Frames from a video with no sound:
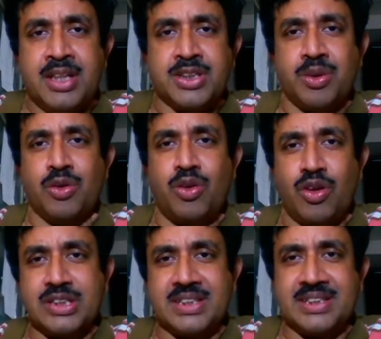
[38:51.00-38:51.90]
So
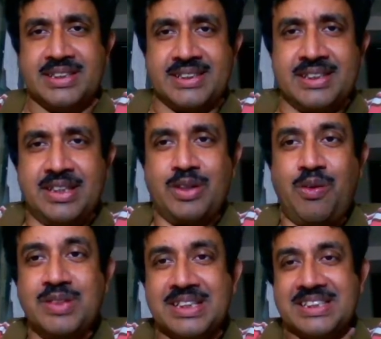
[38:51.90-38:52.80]
consciousness.
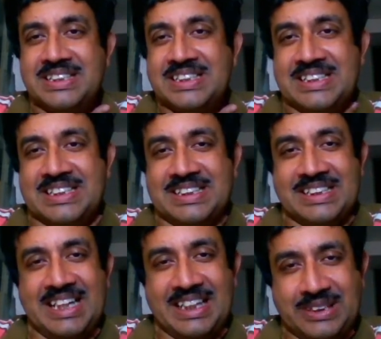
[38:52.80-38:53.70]
Consciousness
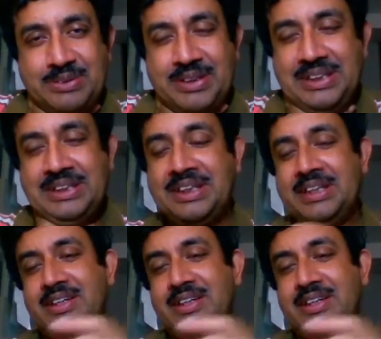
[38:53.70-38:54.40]
is actually,